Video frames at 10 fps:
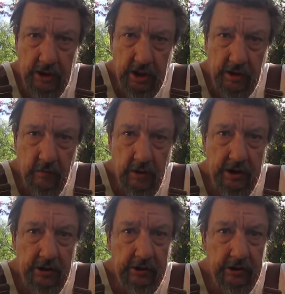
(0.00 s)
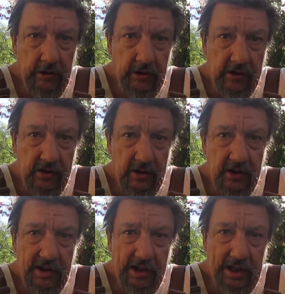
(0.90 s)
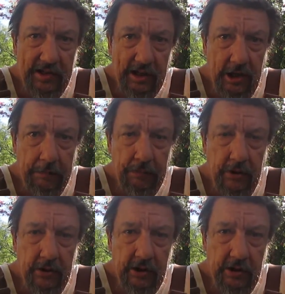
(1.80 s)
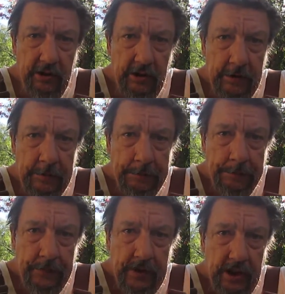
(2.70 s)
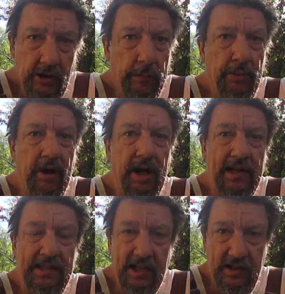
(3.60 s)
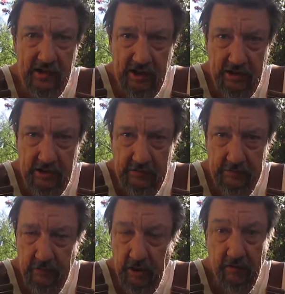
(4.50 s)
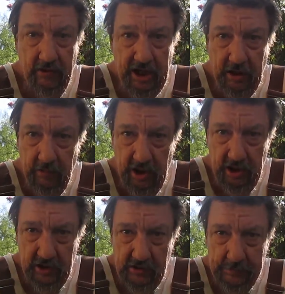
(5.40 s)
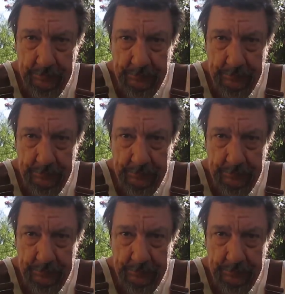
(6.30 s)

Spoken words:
it, and what it'll do is as soon as it gets it uploaded, it'll process it, whatever that means.